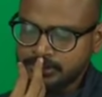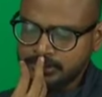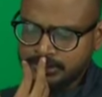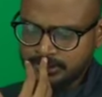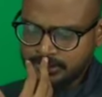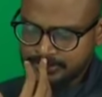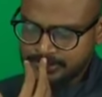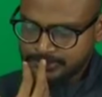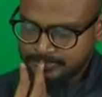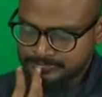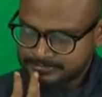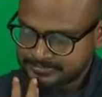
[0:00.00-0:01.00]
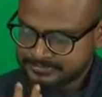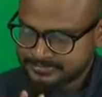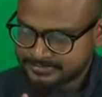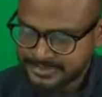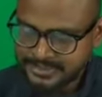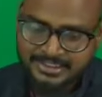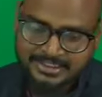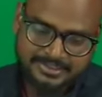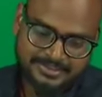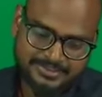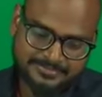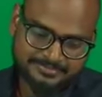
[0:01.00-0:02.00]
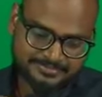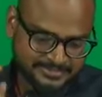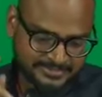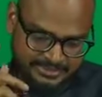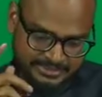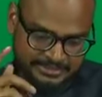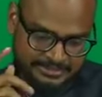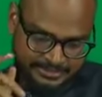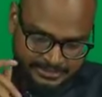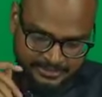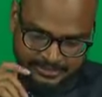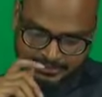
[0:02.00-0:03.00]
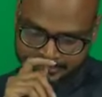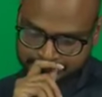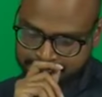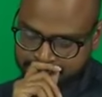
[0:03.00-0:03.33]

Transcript: and also um, it's uh,